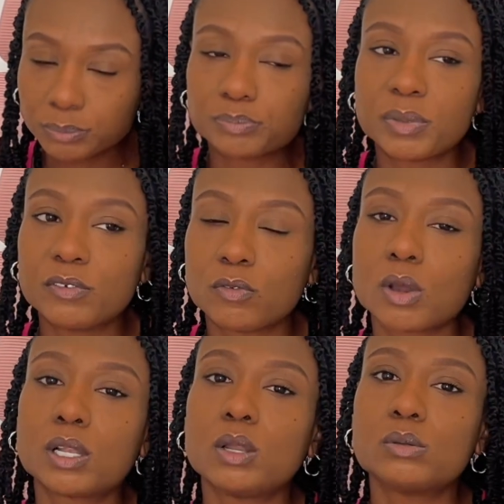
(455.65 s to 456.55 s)
Before
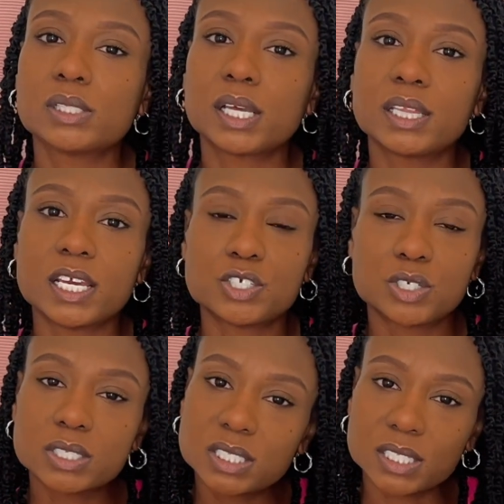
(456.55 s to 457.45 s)
closing, they
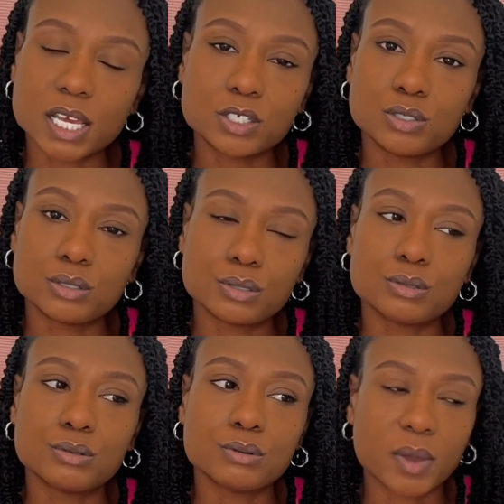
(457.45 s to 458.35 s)
should send
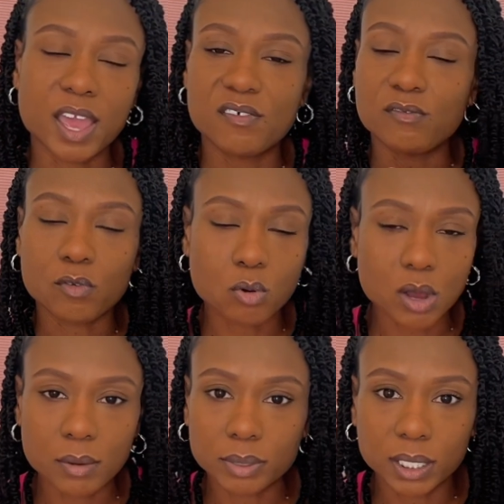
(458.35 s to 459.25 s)
you a full
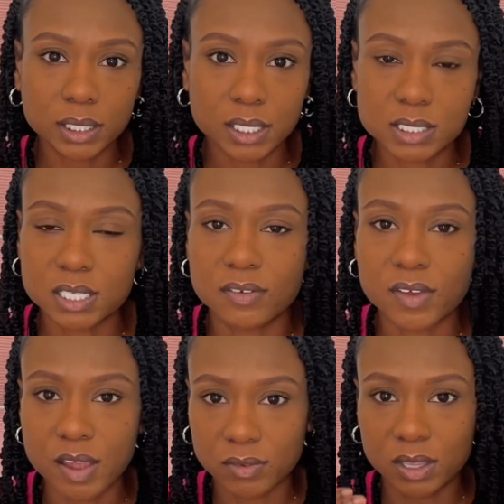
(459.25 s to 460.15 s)
complete list of
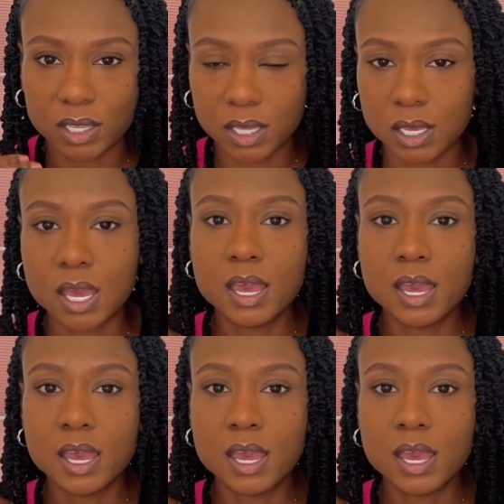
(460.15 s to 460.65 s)
everything